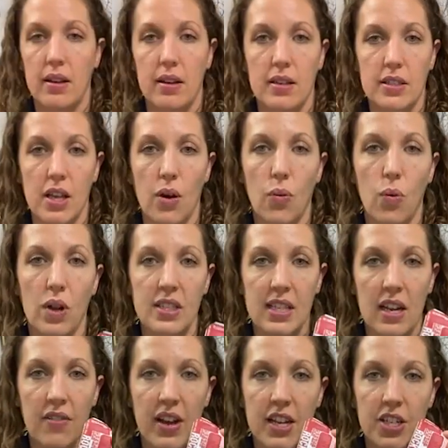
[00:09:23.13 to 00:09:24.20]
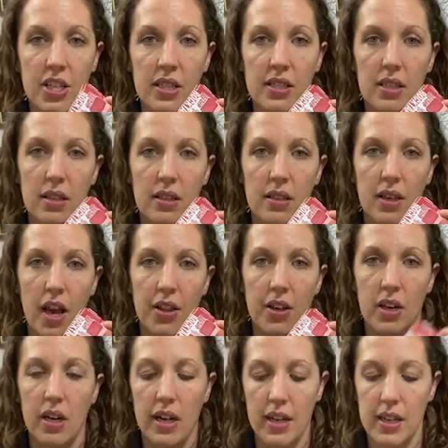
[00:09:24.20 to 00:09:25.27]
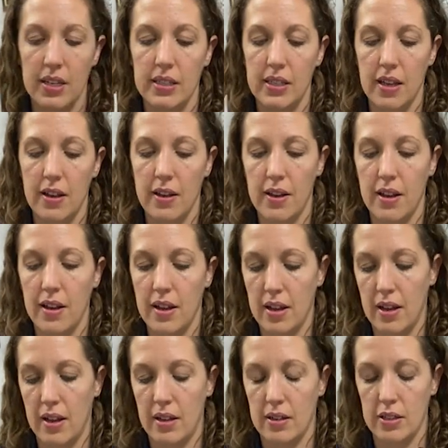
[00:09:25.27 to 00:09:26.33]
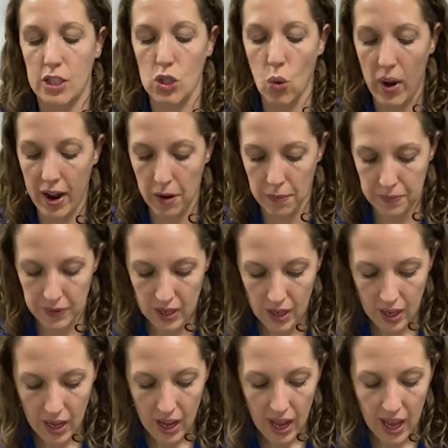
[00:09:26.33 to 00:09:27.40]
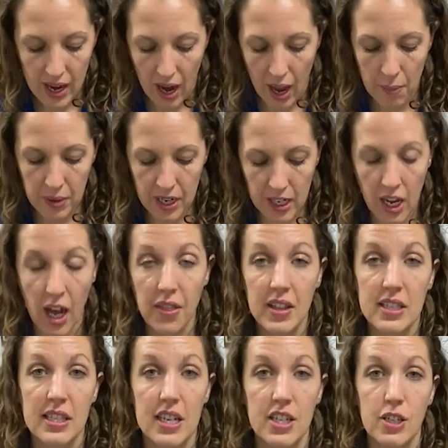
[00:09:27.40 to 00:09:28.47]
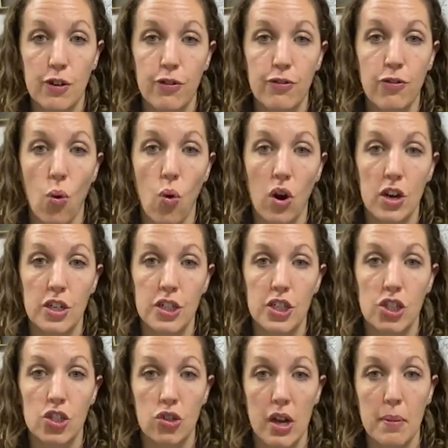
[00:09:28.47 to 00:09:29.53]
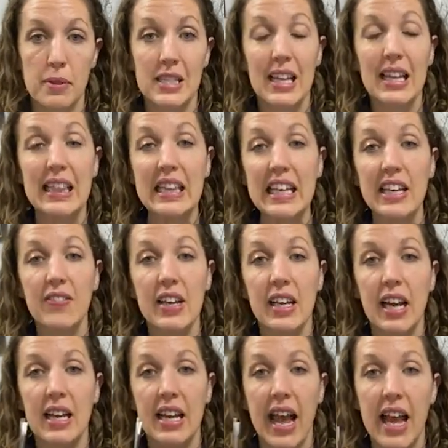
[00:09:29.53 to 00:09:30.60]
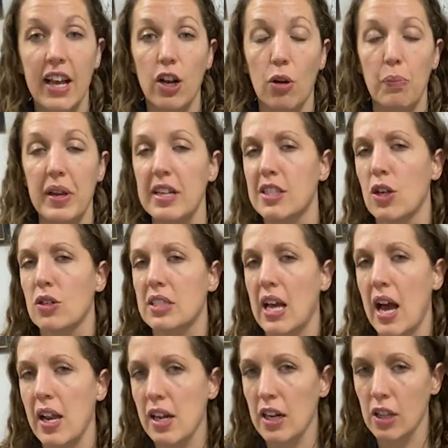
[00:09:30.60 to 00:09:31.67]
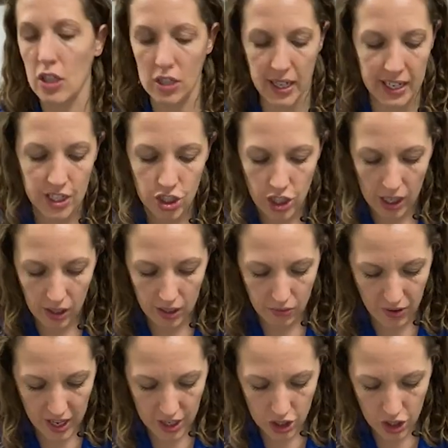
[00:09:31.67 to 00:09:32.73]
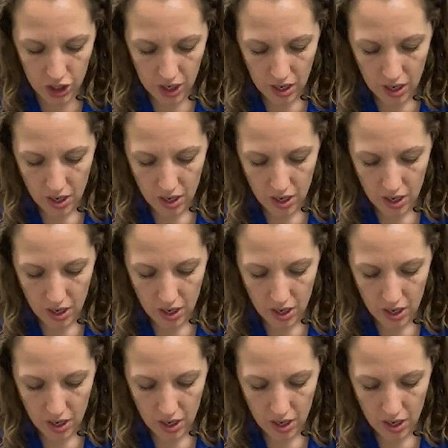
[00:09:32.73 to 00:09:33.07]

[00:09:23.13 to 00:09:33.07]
So one set of edges, the other is square. And I'm going to cut this into 4 strips, leaving an anchor piece. So it's kind of going to look like a jellyfish.